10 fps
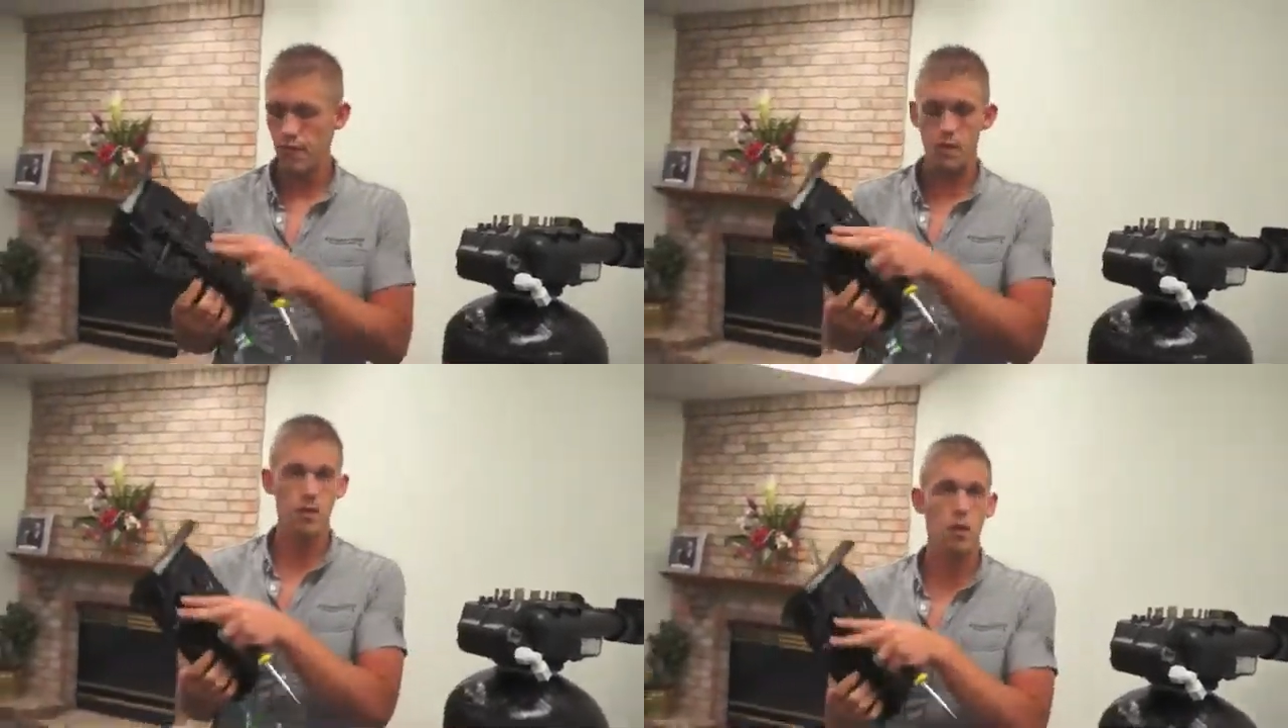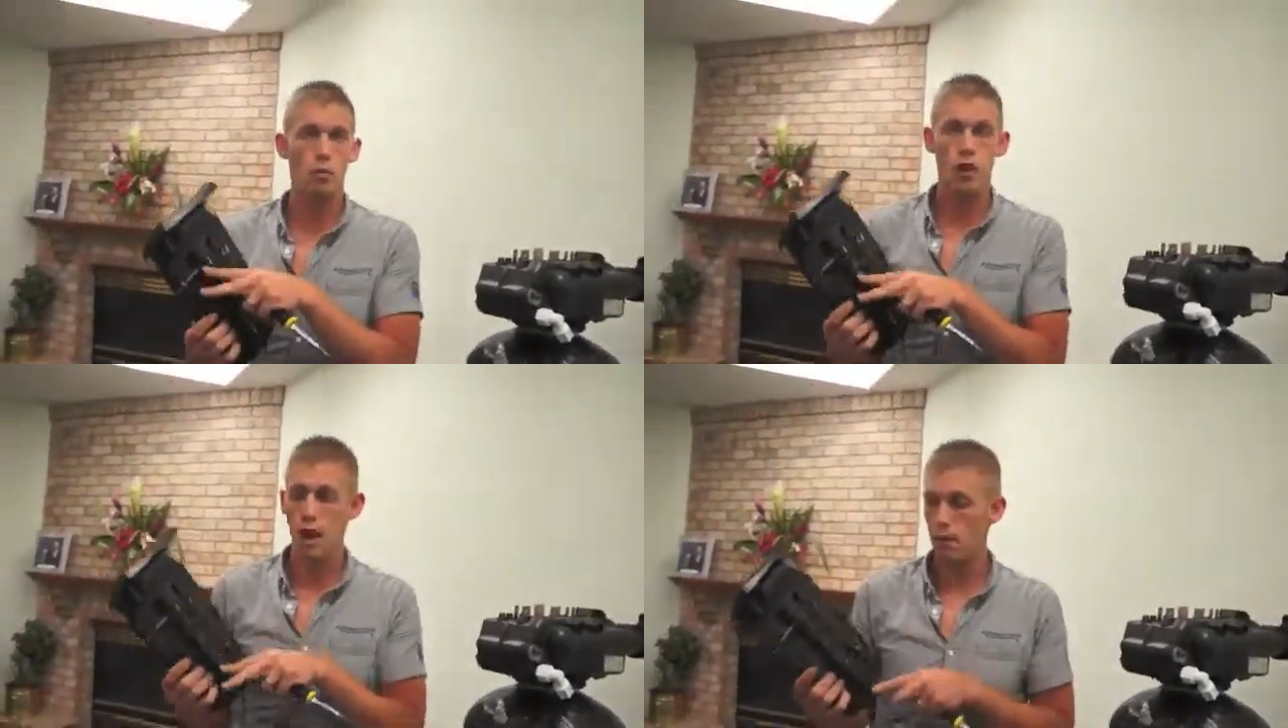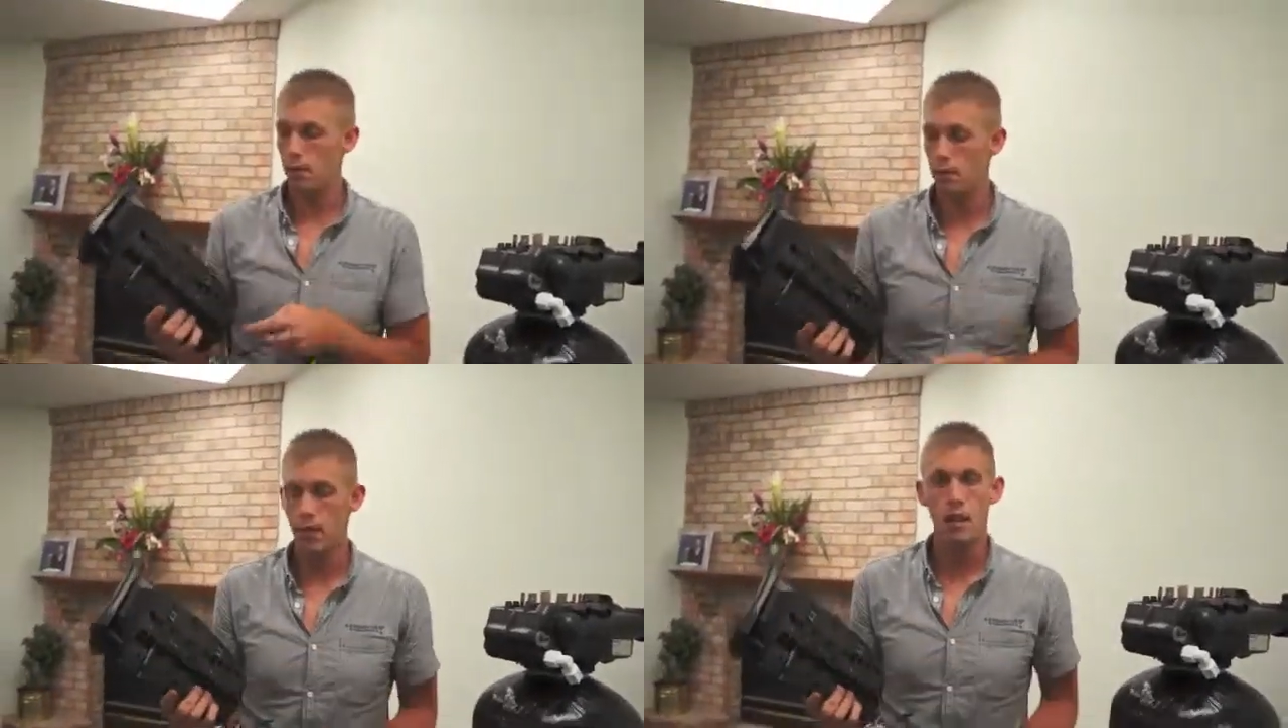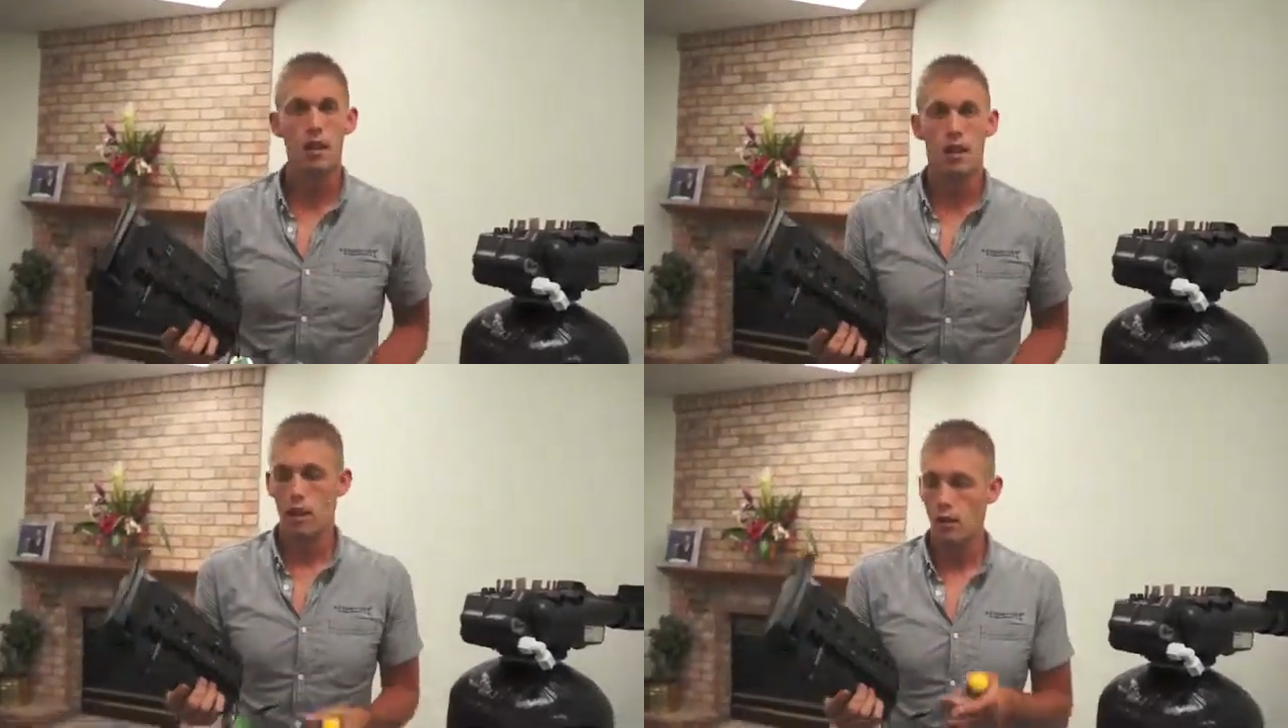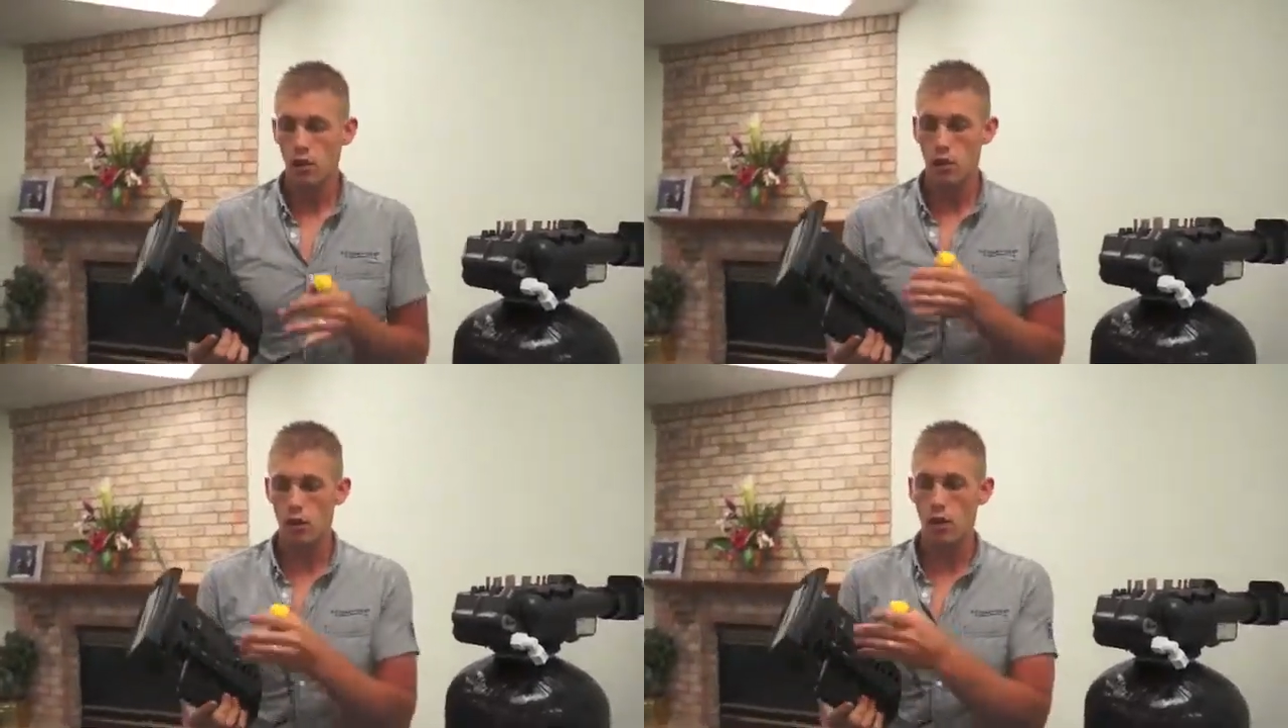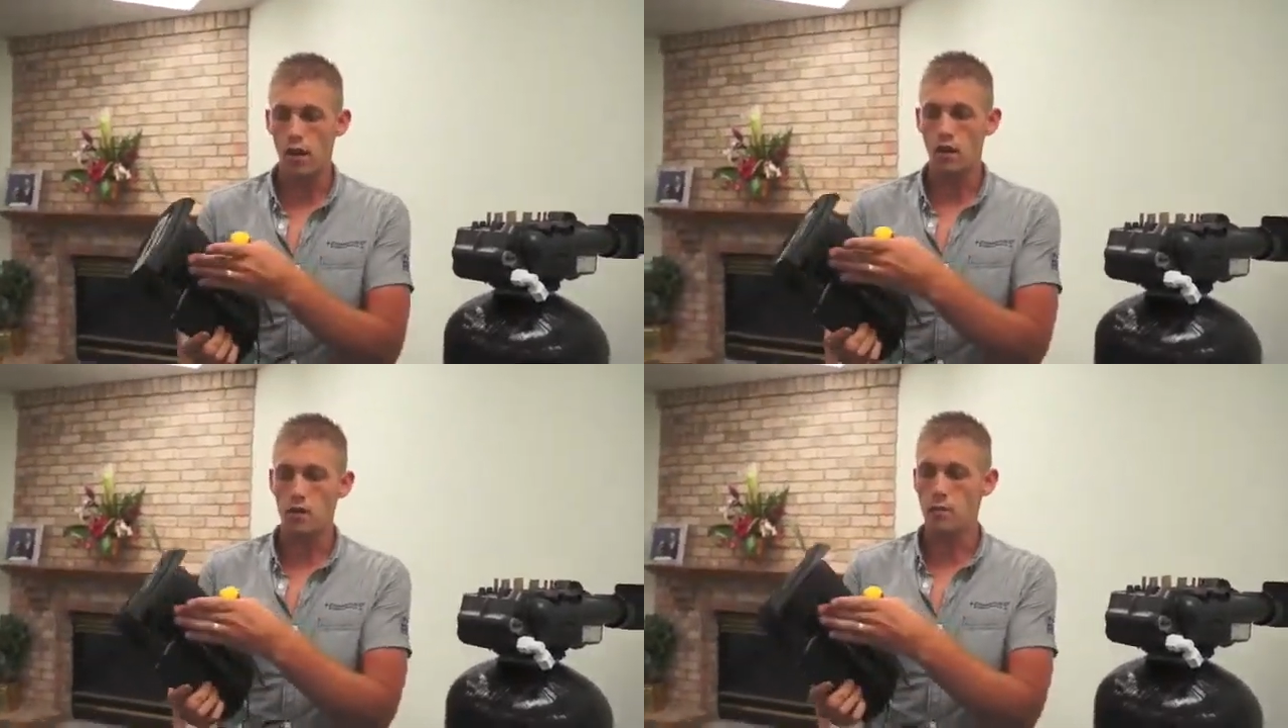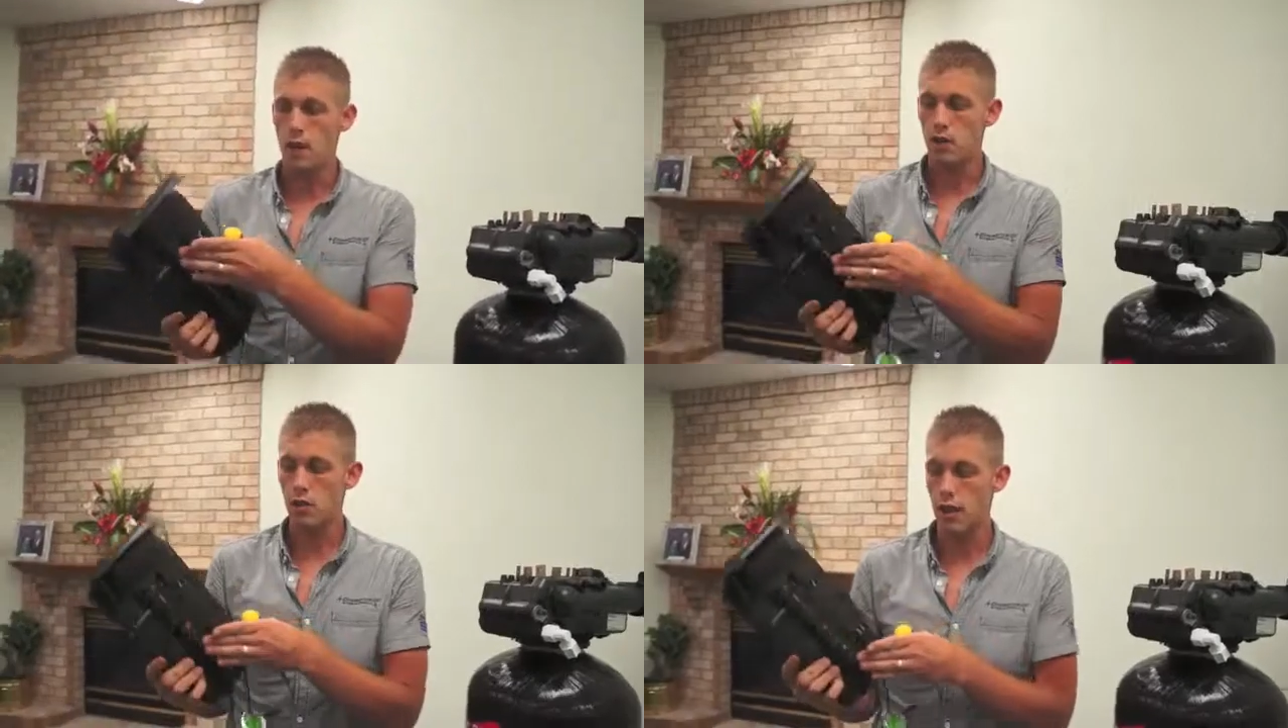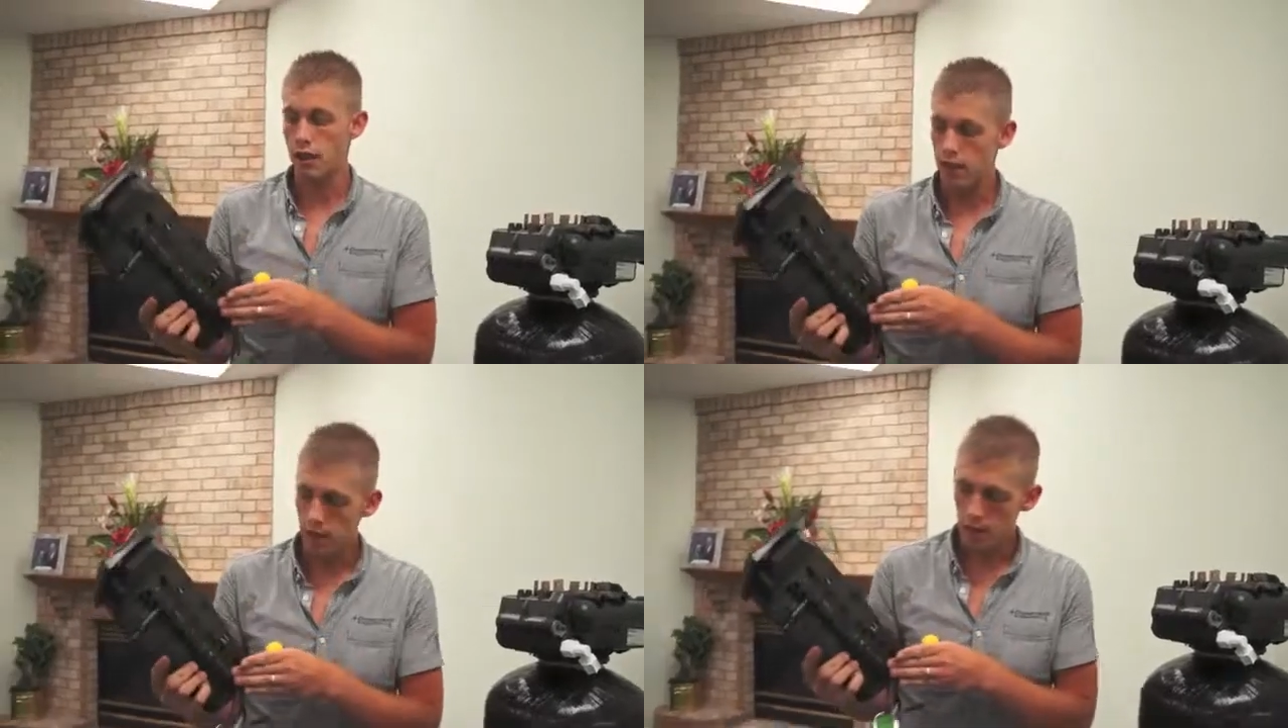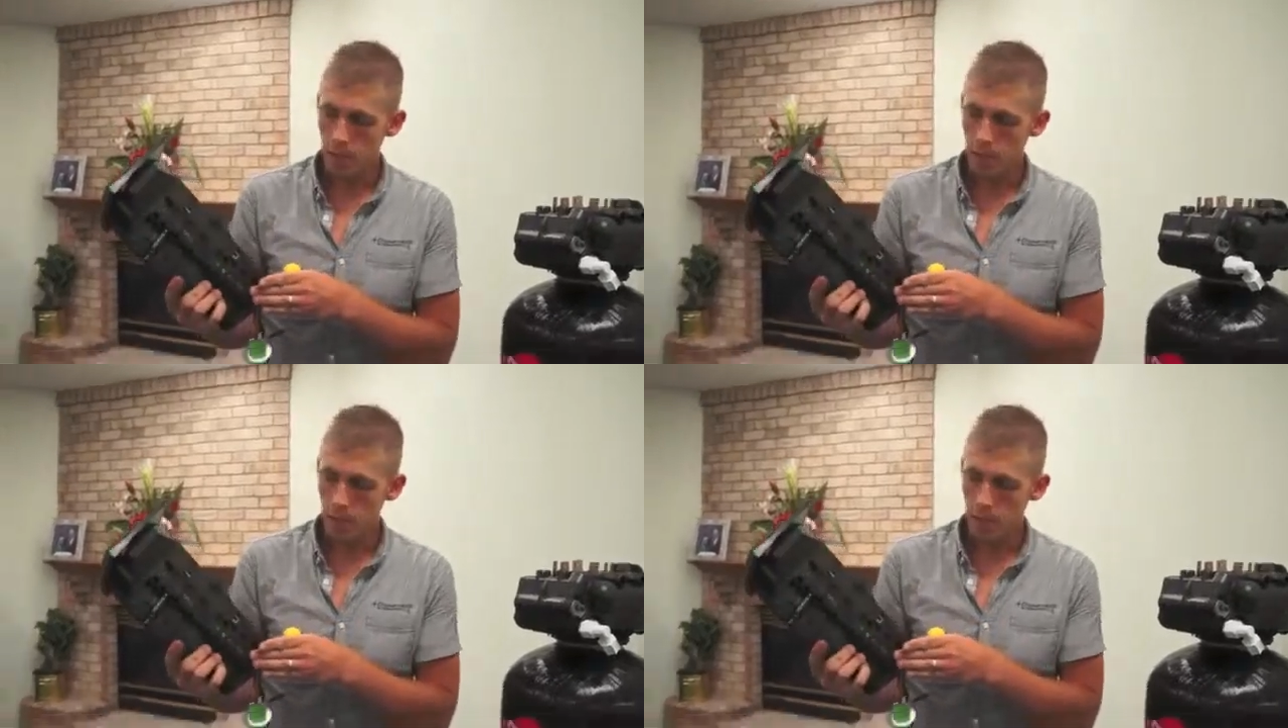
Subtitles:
That's no problem. What you're going to want to do is make sure that